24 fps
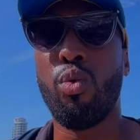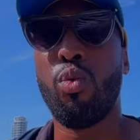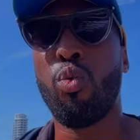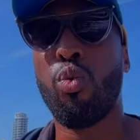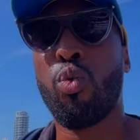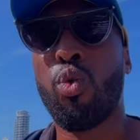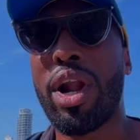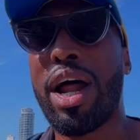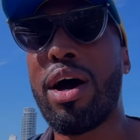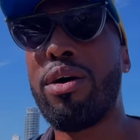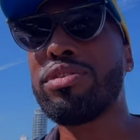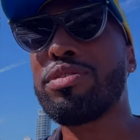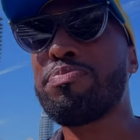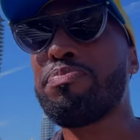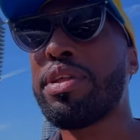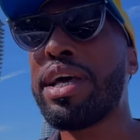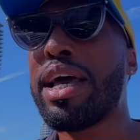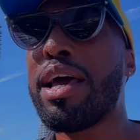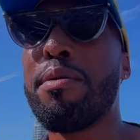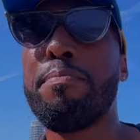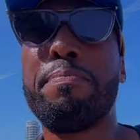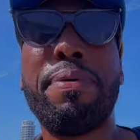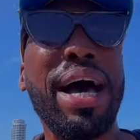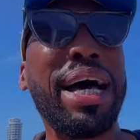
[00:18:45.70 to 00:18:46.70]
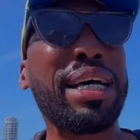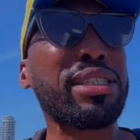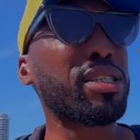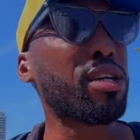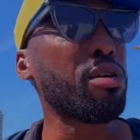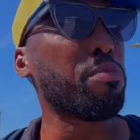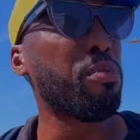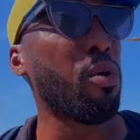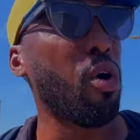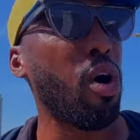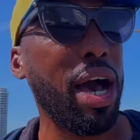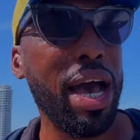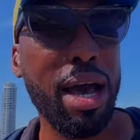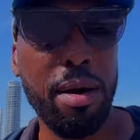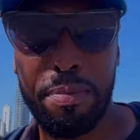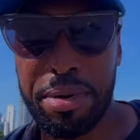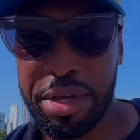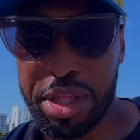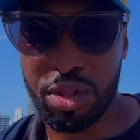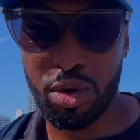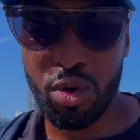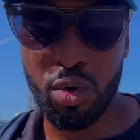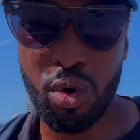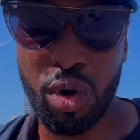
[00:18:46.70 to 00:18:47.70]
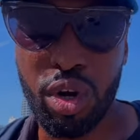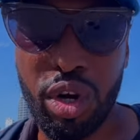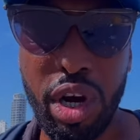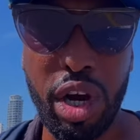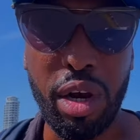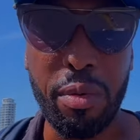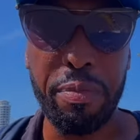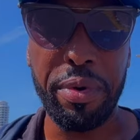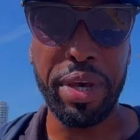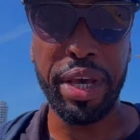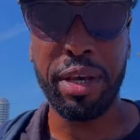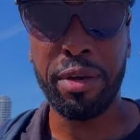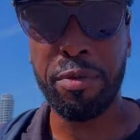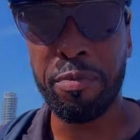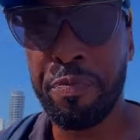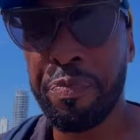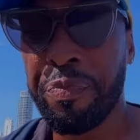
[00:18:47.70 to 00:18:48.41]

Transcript: when I was playing basketball at Bethune Cookman,